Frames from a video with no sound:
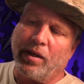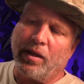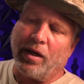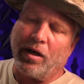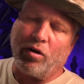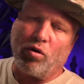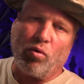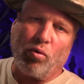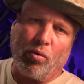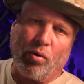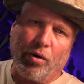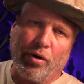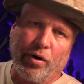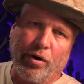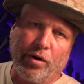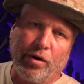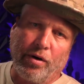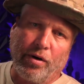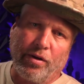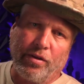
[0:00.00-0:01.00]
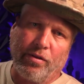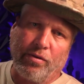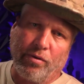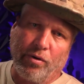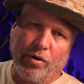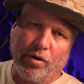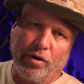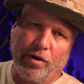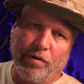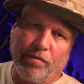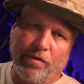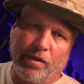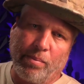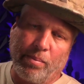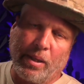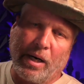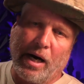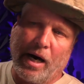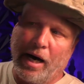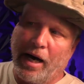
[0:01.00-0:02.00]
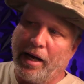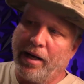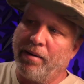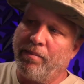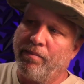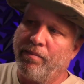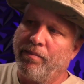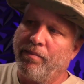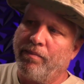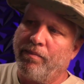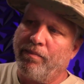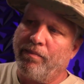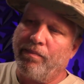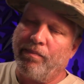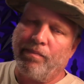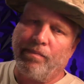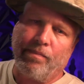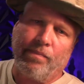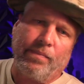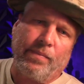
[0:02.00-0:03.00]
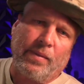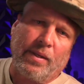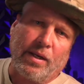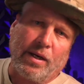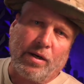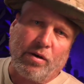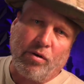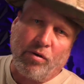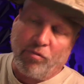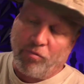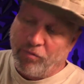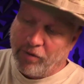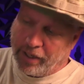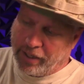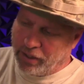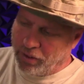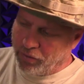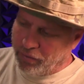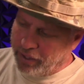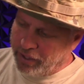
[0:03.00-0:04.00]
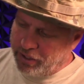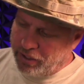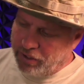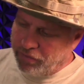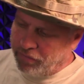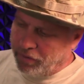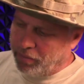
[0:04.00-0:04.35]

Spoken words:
a quarter or a third of the pot. I couldn't find the rest of